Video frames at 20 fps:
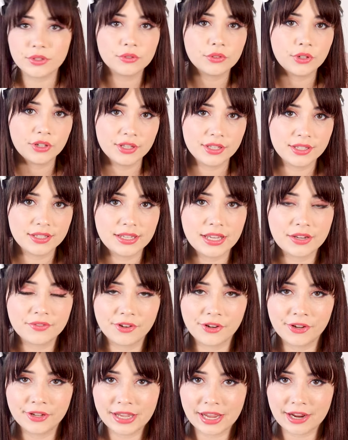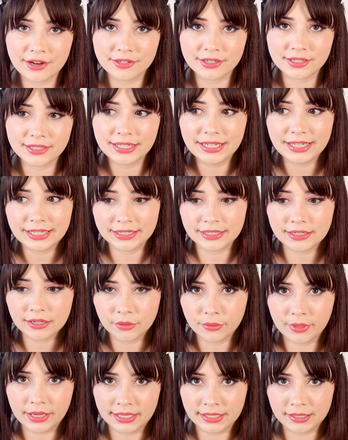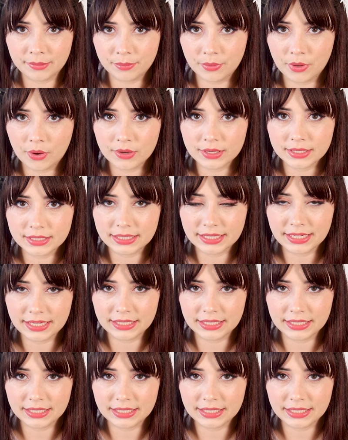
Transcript: a lot of the Sanrio characters in Kawaii Box,